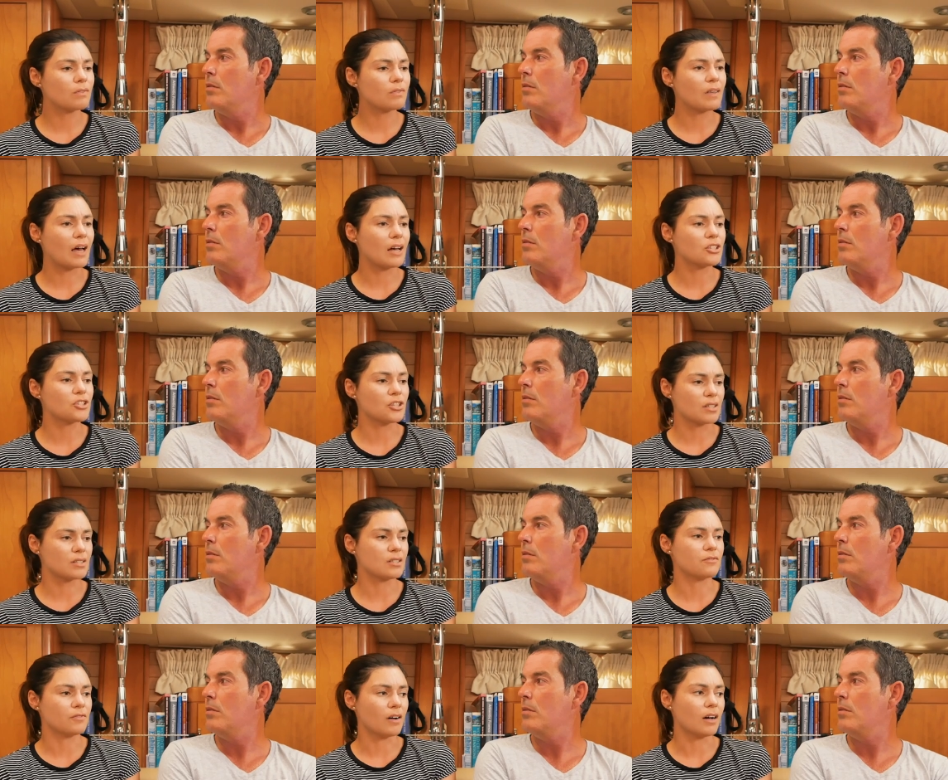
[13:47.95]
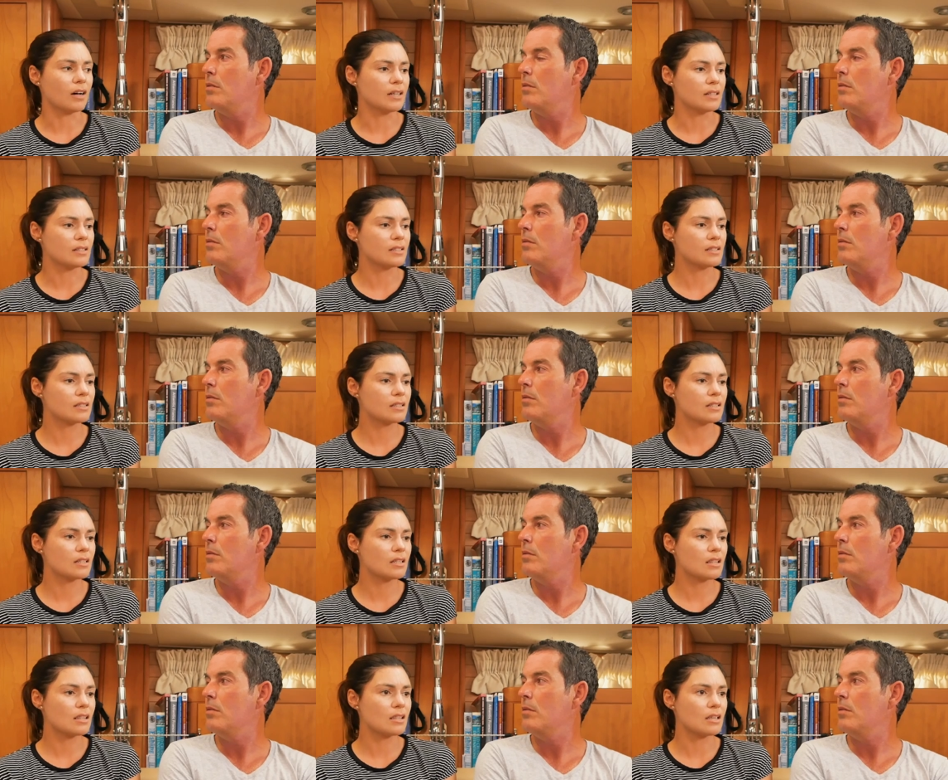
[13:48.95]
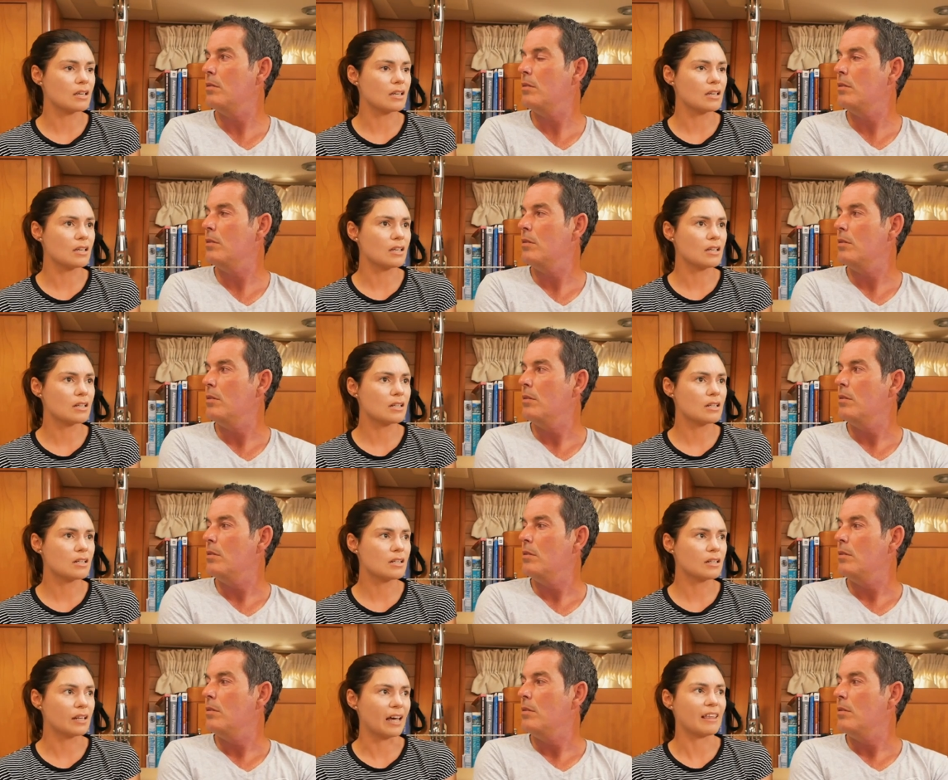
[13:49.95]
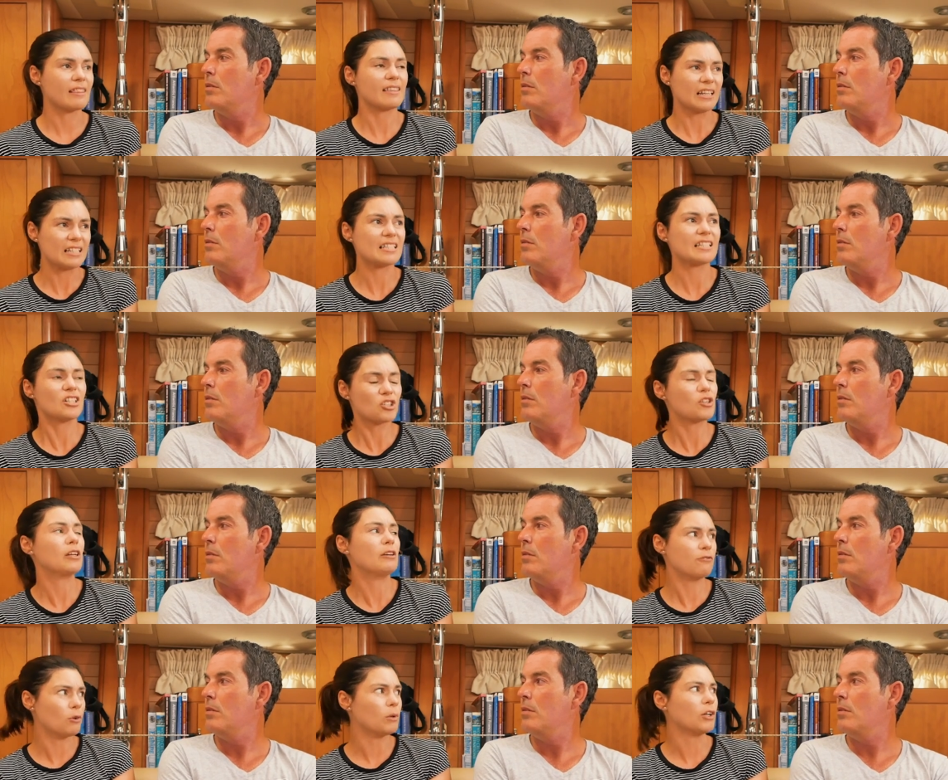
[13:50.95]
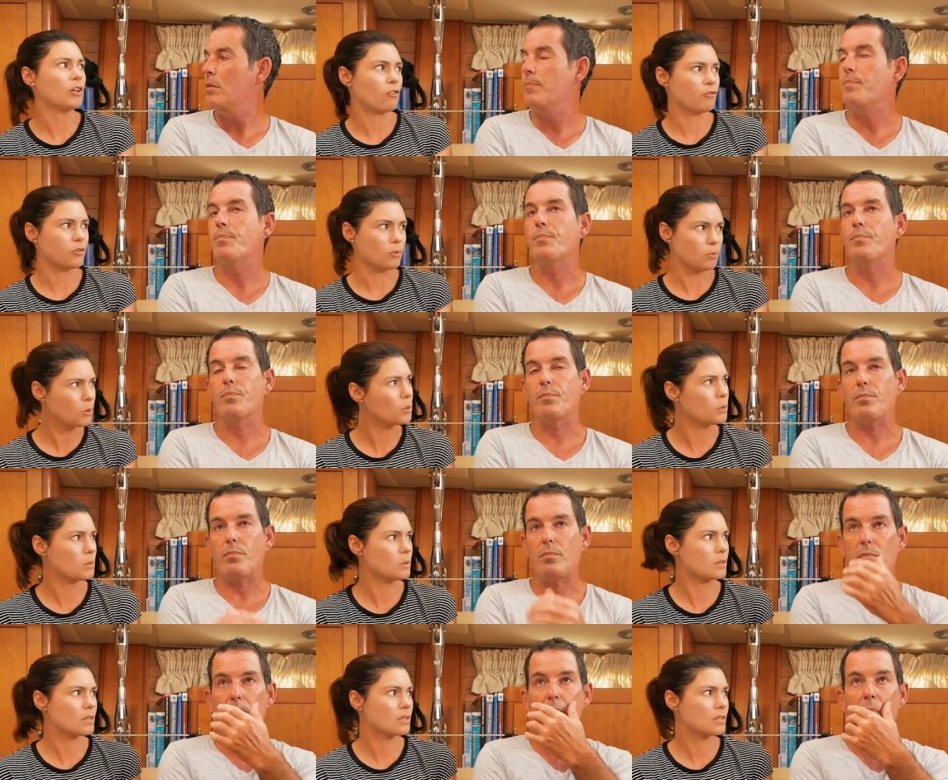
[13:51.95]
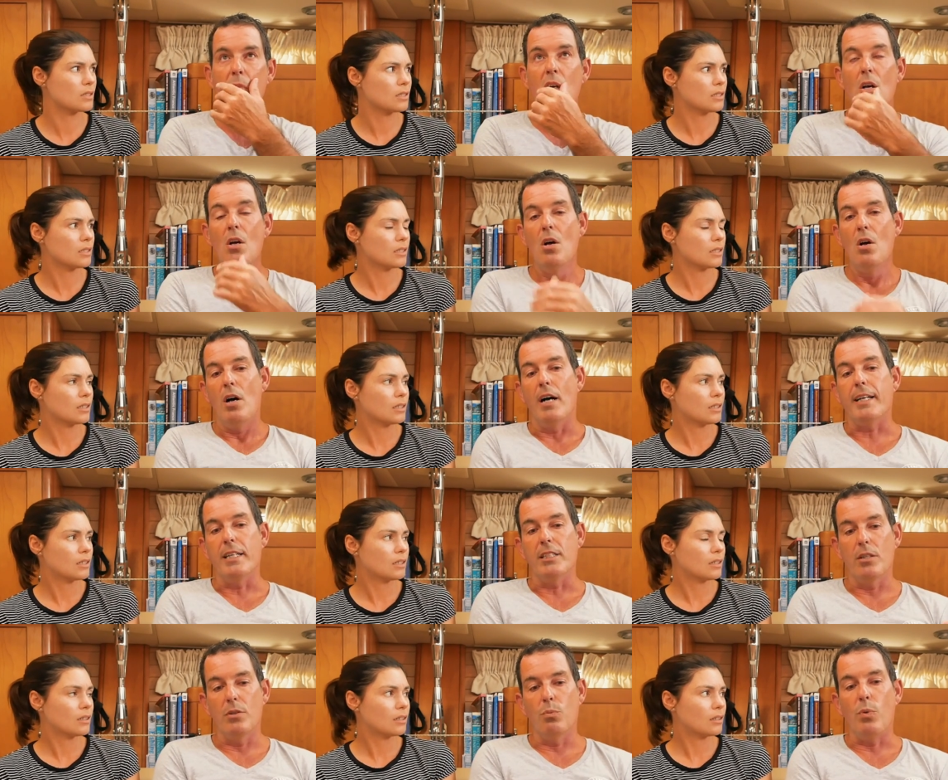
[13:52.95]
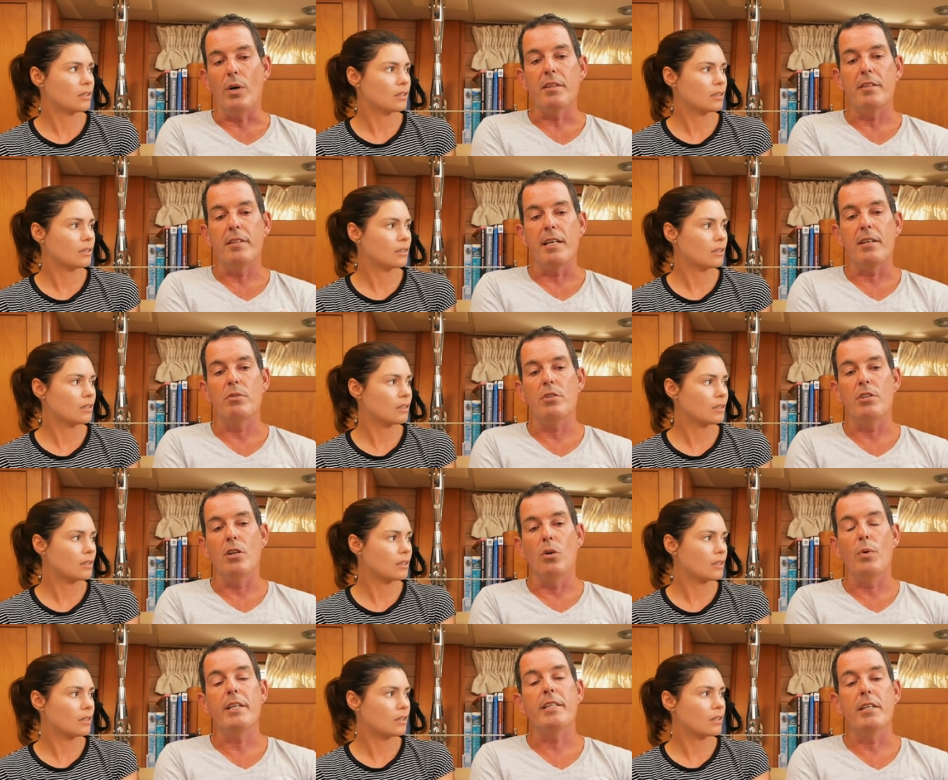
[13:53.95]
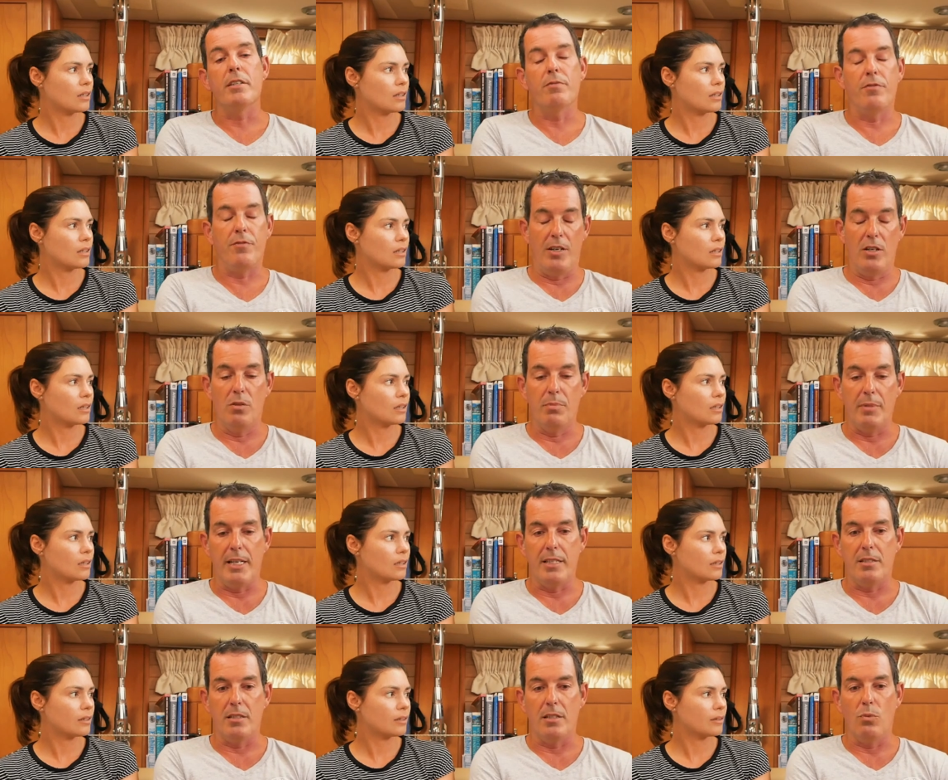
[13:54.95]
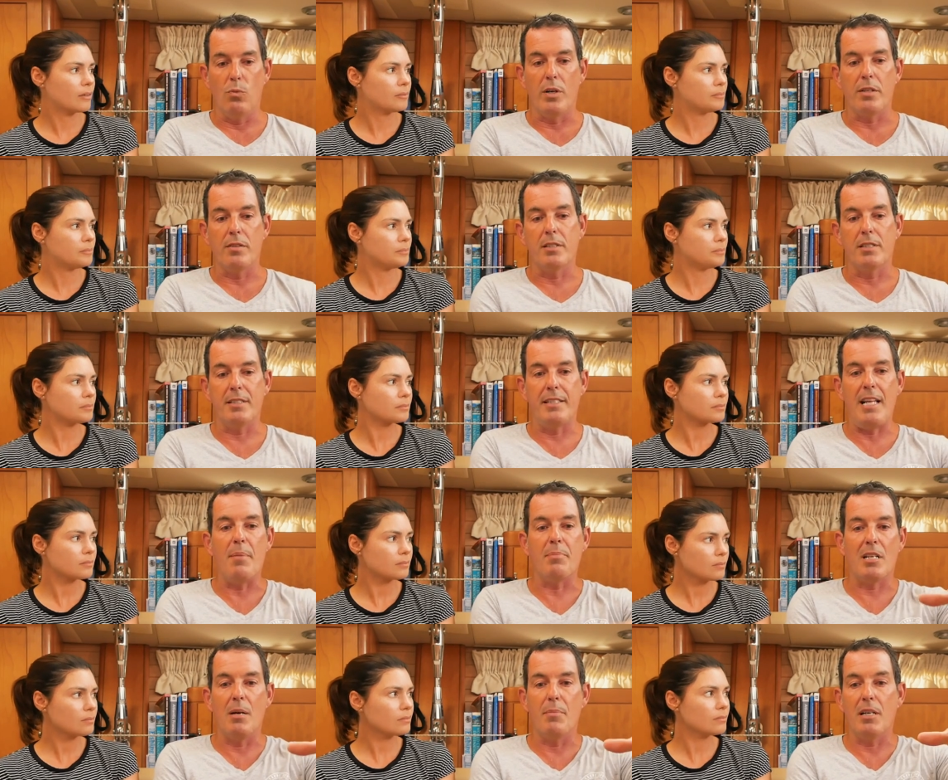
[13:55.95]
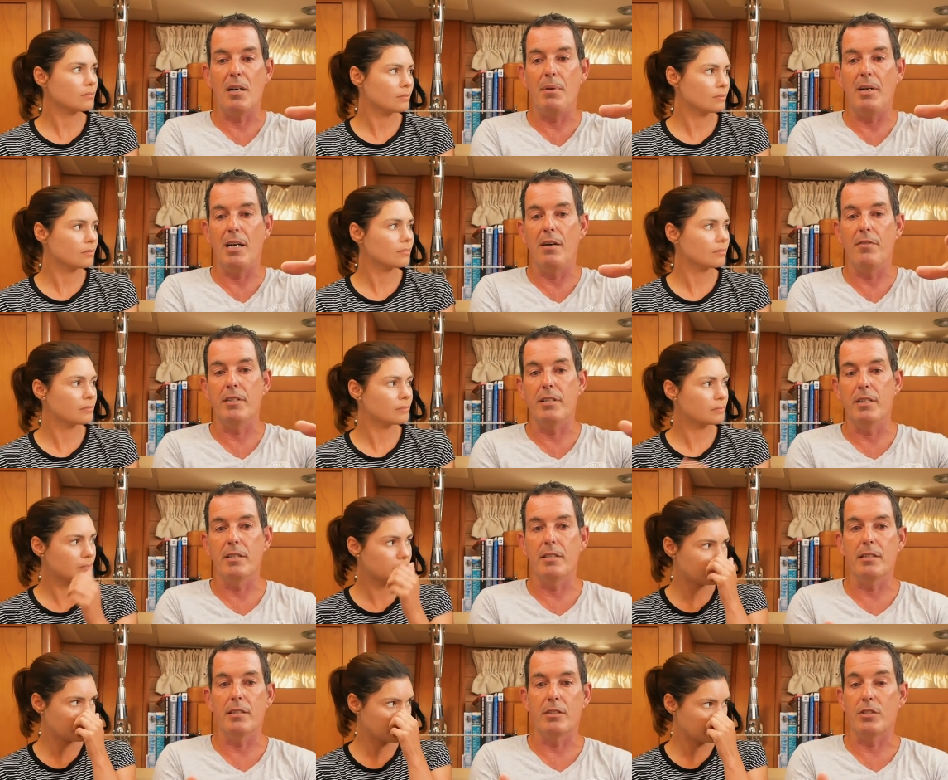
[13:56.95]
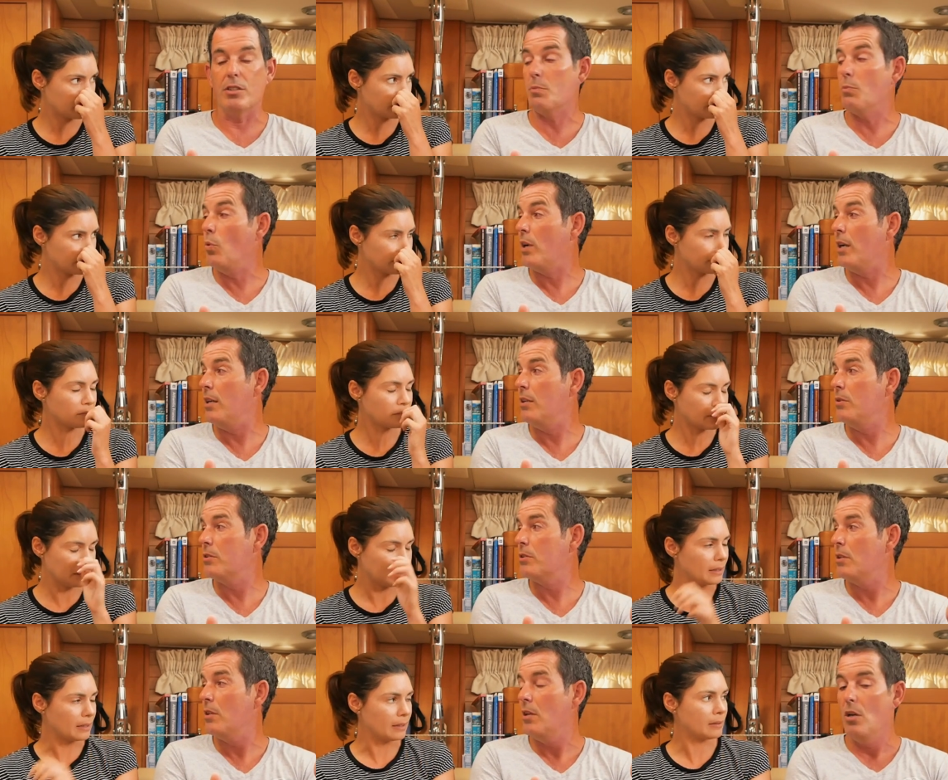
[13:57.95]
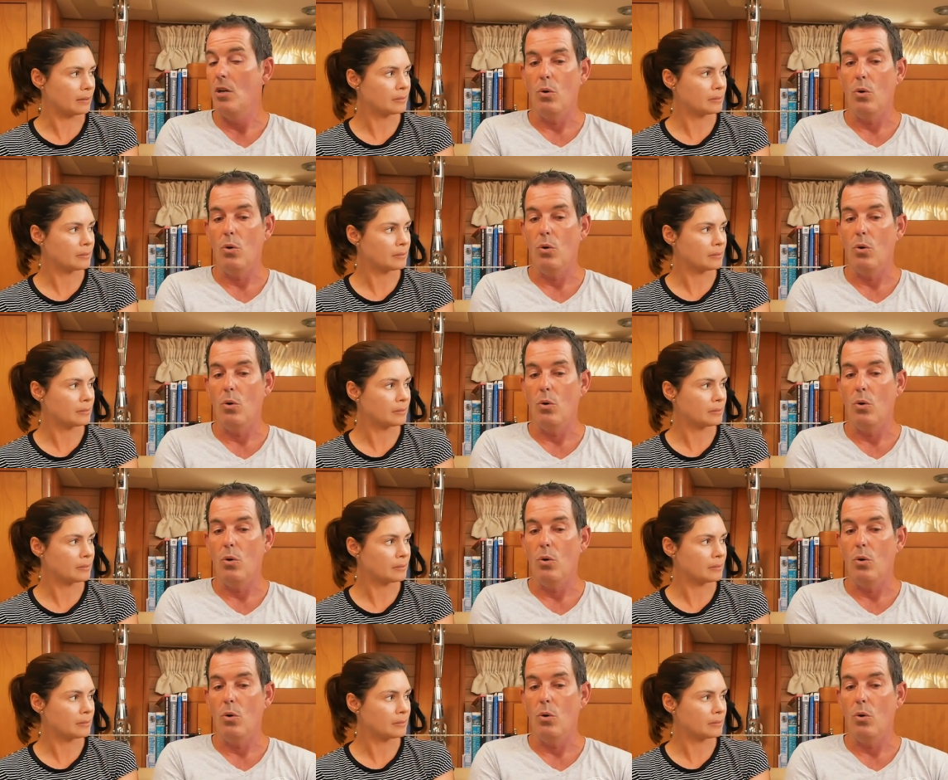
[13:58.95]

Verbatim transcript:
Speaker 1: that justifies the... like things literally falling off the walls.
Speaker 2: Okay, so the one thing, you know, we did film is that one of the steps coming up out of the the, the smaller holes
Speaker 1: yeah.